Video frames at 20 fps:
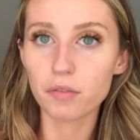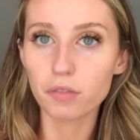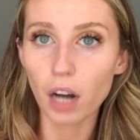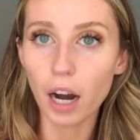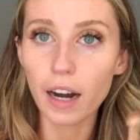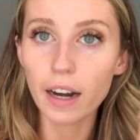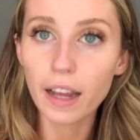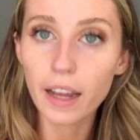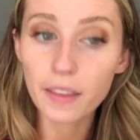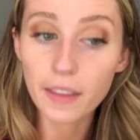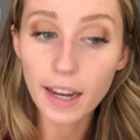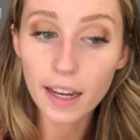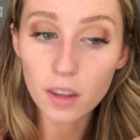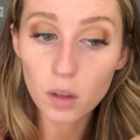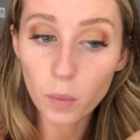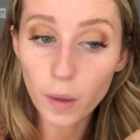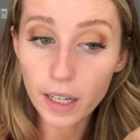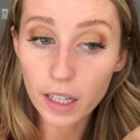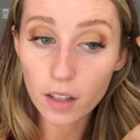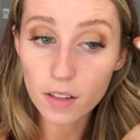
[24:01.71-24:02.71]
Friday. They had
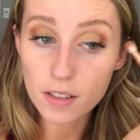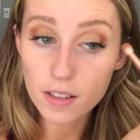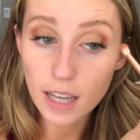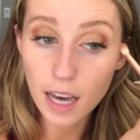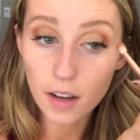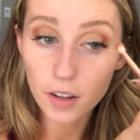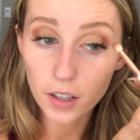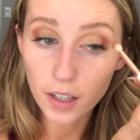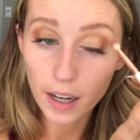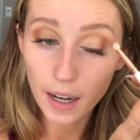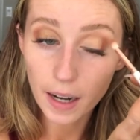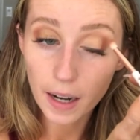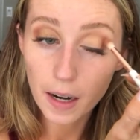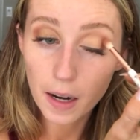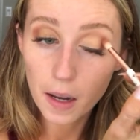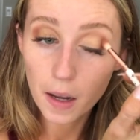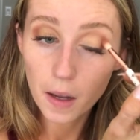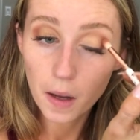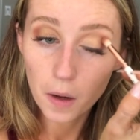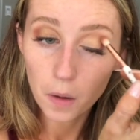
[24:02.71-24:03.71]
the wedding on Saturday,
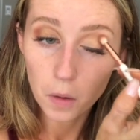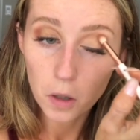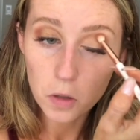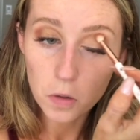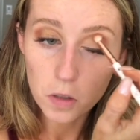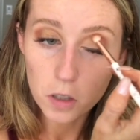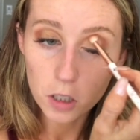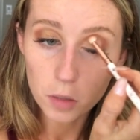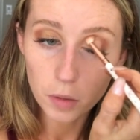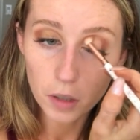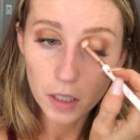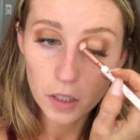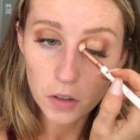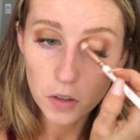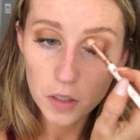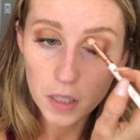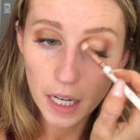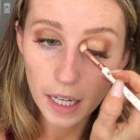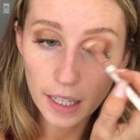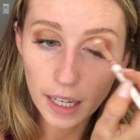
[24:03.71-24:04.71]
which was super
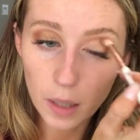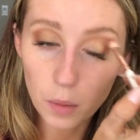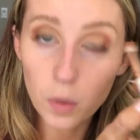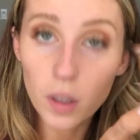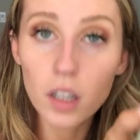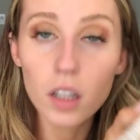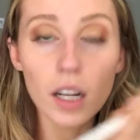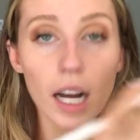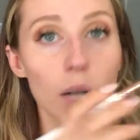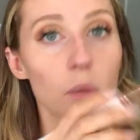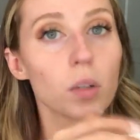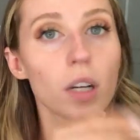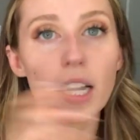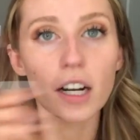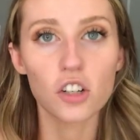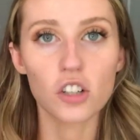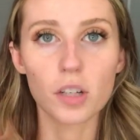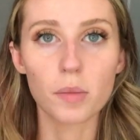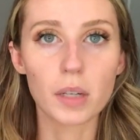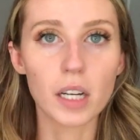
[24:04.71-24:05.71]
interesting. And I will, I will
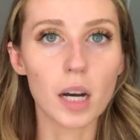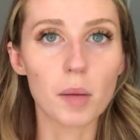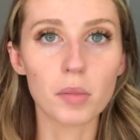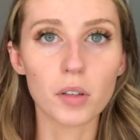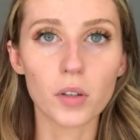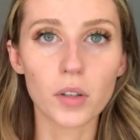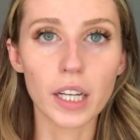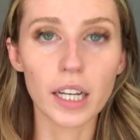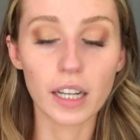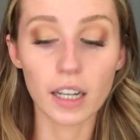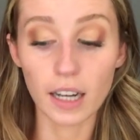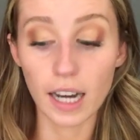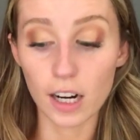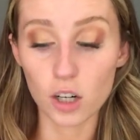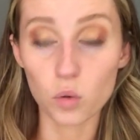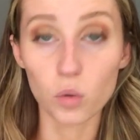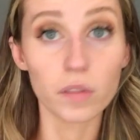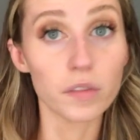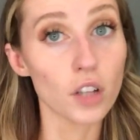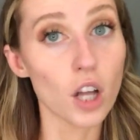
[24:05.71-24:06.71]
actually be uploading an
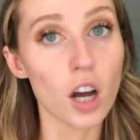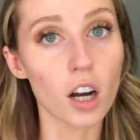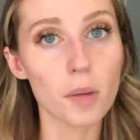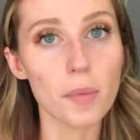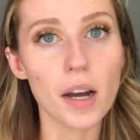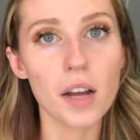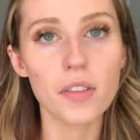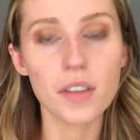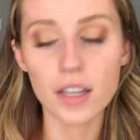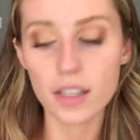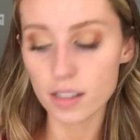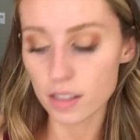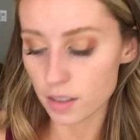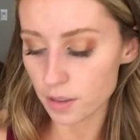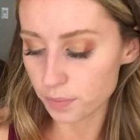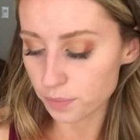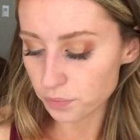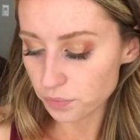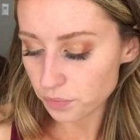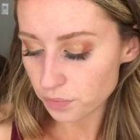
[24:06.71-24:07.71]
actual vlog about
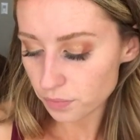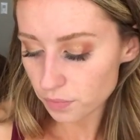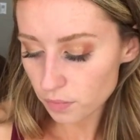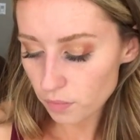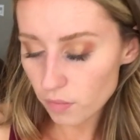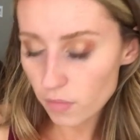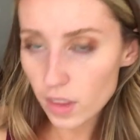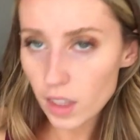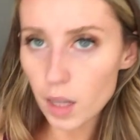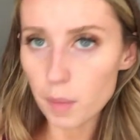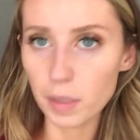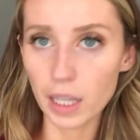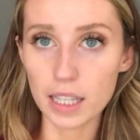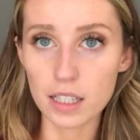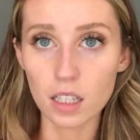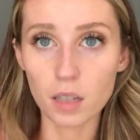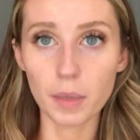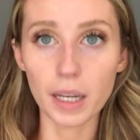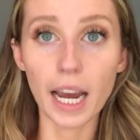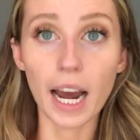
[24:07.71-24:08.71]
this. But
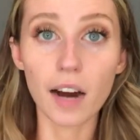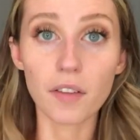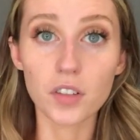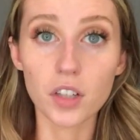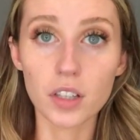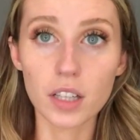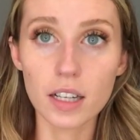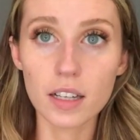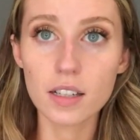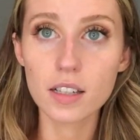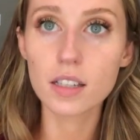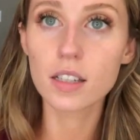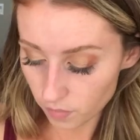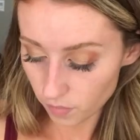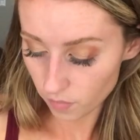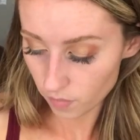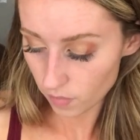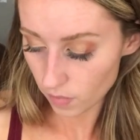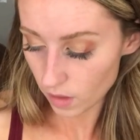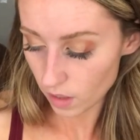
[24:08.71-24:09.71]
that's gonna be after this
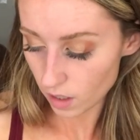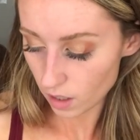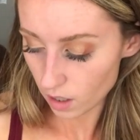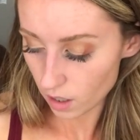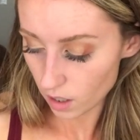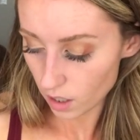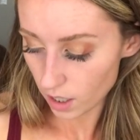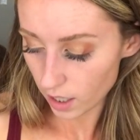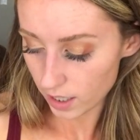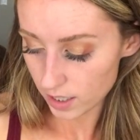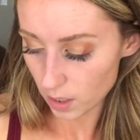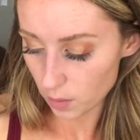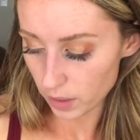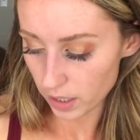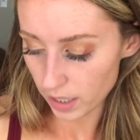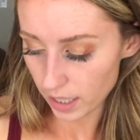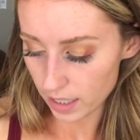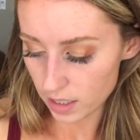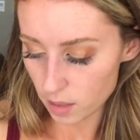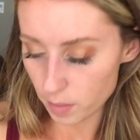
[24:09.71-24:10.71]
because I
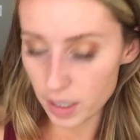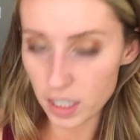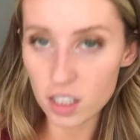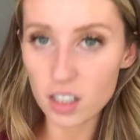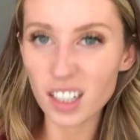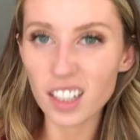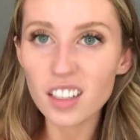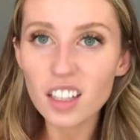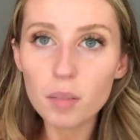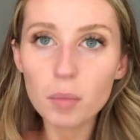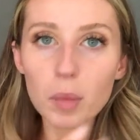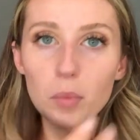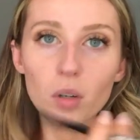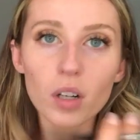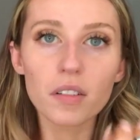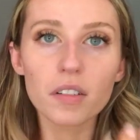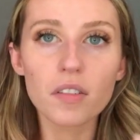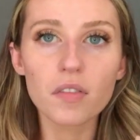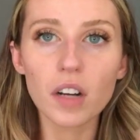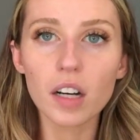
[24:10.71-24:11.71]
want that to be just like a little bit
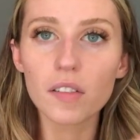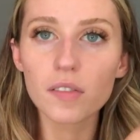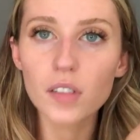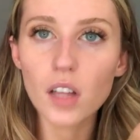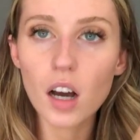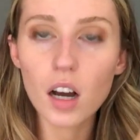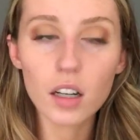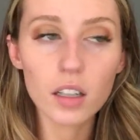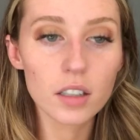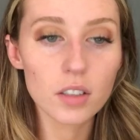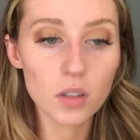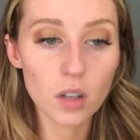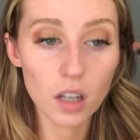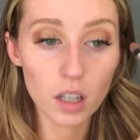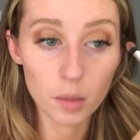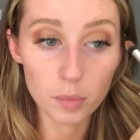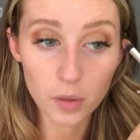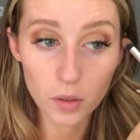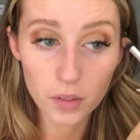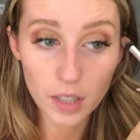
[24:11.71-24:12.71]
more of a fun vlog. So
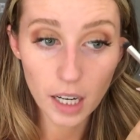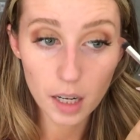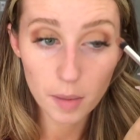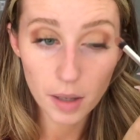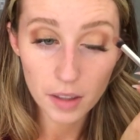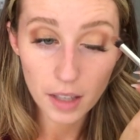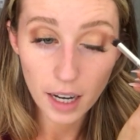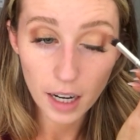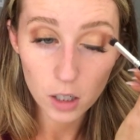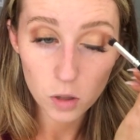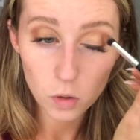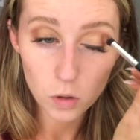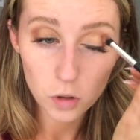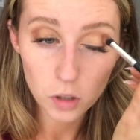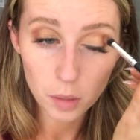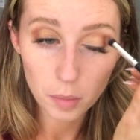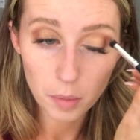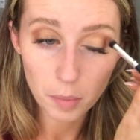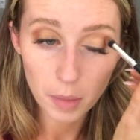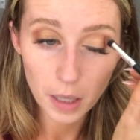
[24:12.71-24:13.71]
I'll upload that about the actual
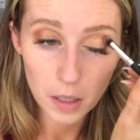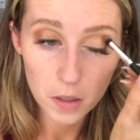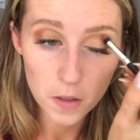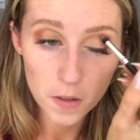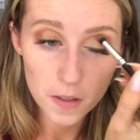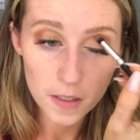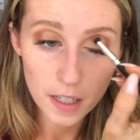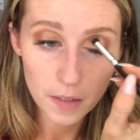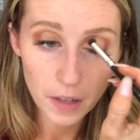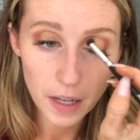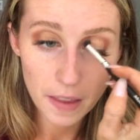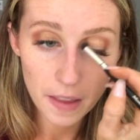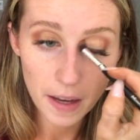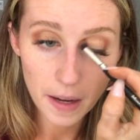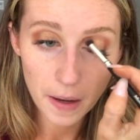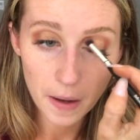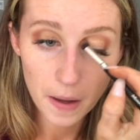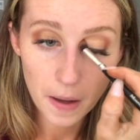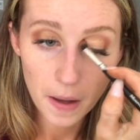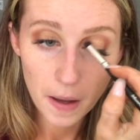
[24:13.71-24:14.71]
trip and pictures and
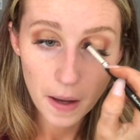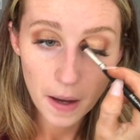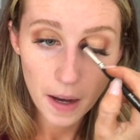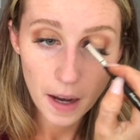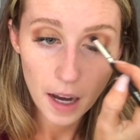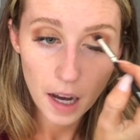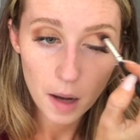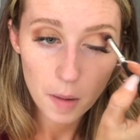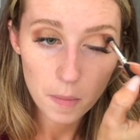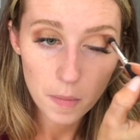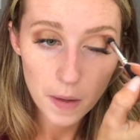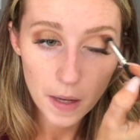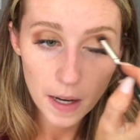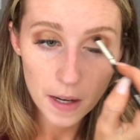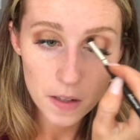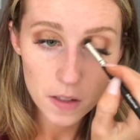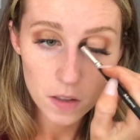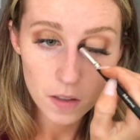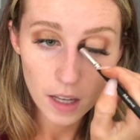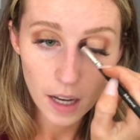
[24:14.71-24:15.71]
everything. Um,
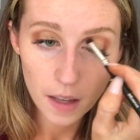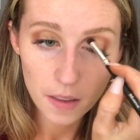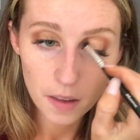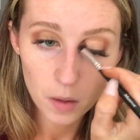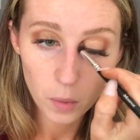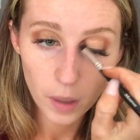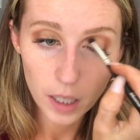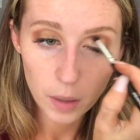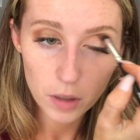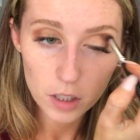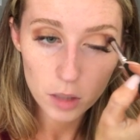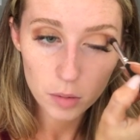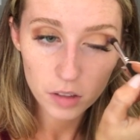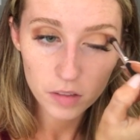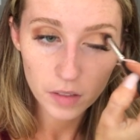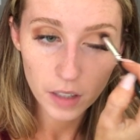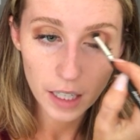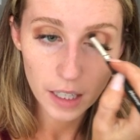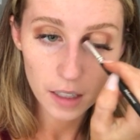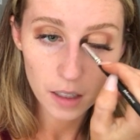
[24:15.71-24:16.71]
yeah, so that the wedding was super
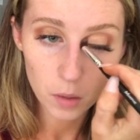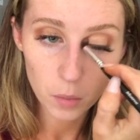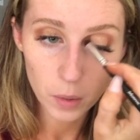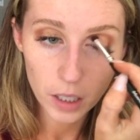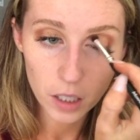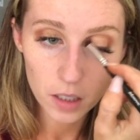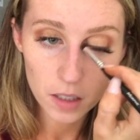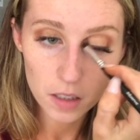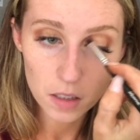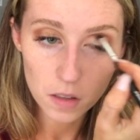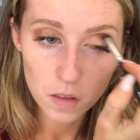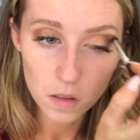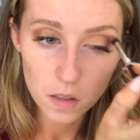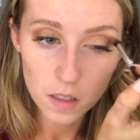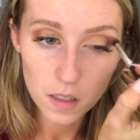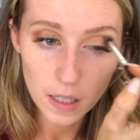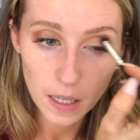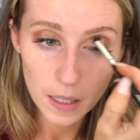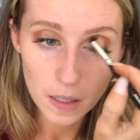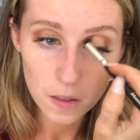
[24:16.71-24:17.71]
fun. We couldn't
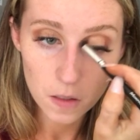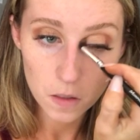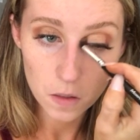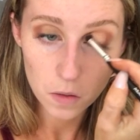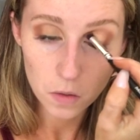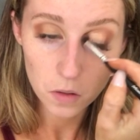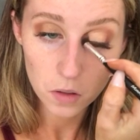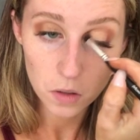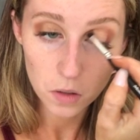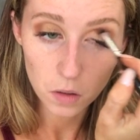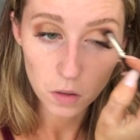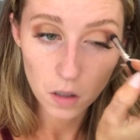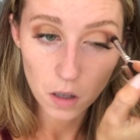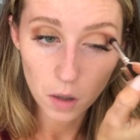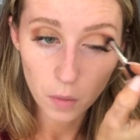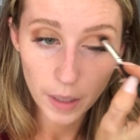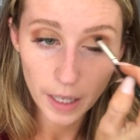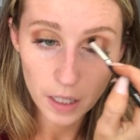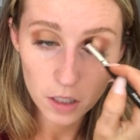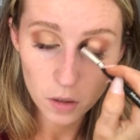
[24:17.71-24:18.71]
stay too, too
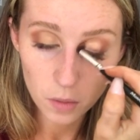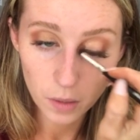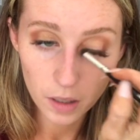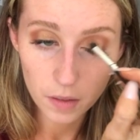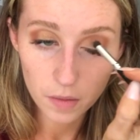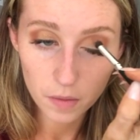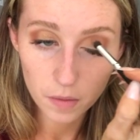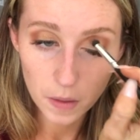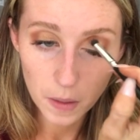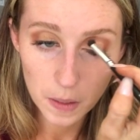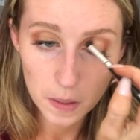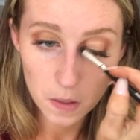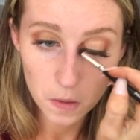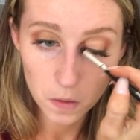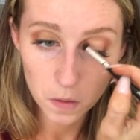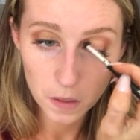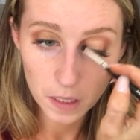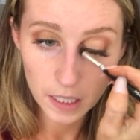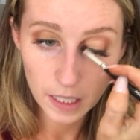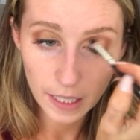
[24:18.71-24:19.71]
long. We actually went until
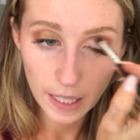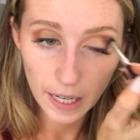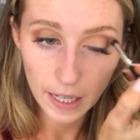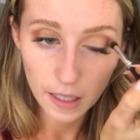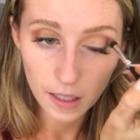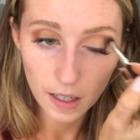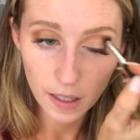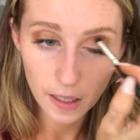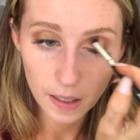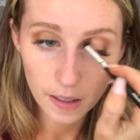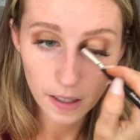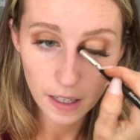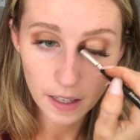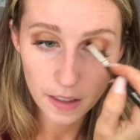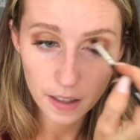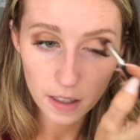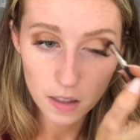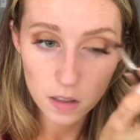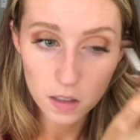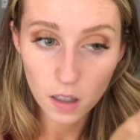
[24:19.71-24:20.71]
only like eight o'clock at night. I
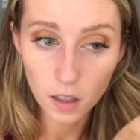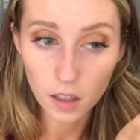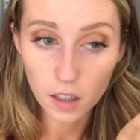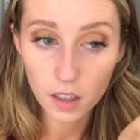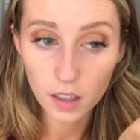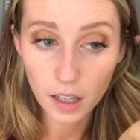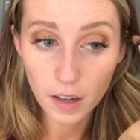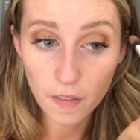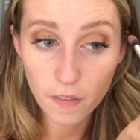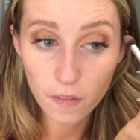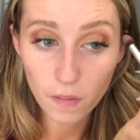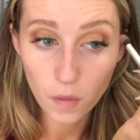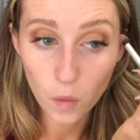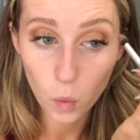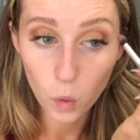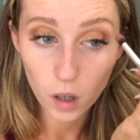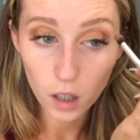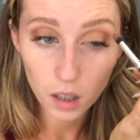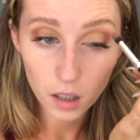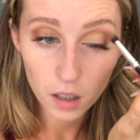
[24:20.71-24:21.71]
think it started at like
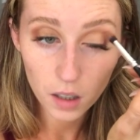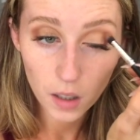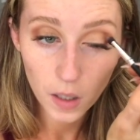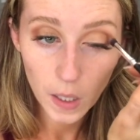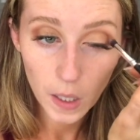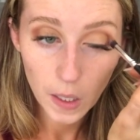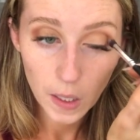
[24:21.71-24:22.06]
four.